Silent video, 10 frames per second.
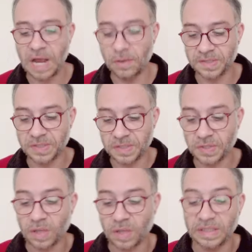but for
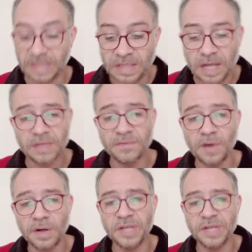now let's just call it a
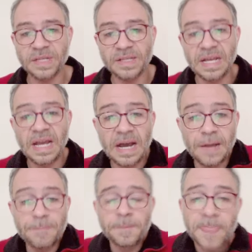deductive
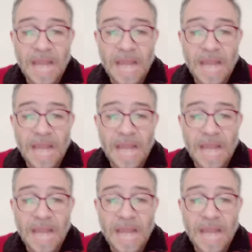argument.